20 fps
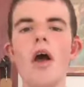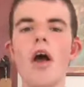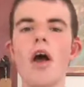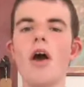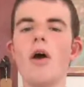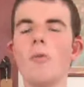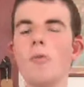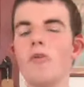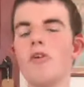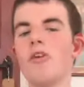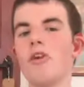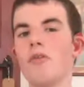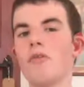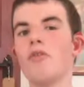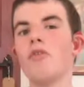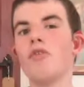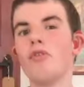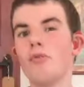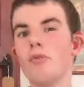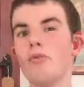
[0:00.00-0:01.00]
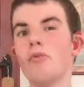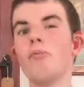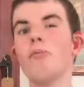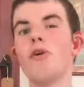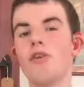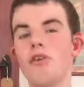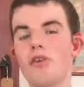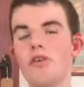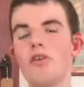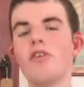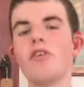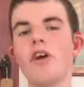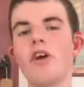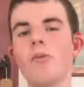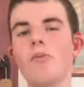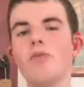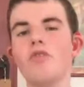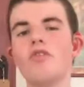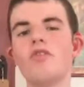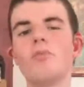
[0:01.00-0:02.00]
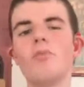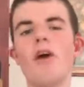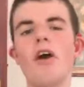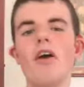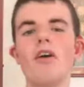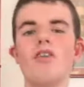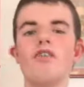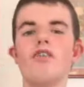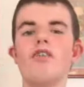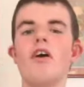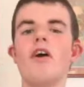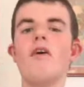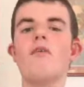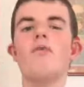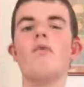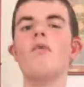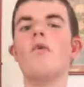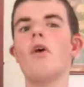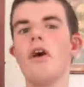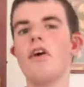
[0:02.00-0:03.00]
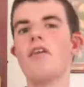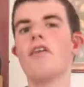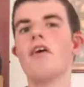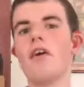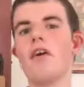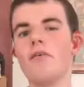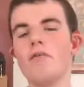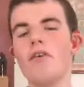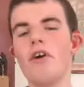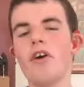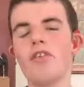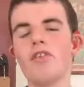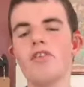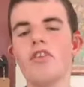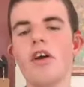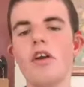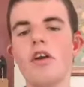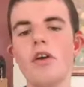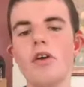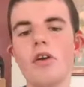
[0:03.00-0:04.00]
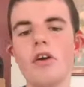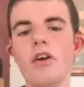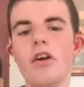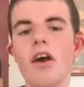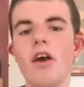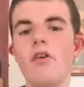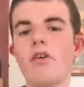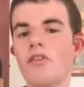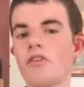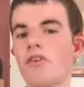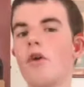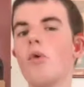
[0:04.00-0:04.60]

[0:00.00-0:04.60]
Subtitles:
for the money that the government spent, and therefore how that affected their local areas.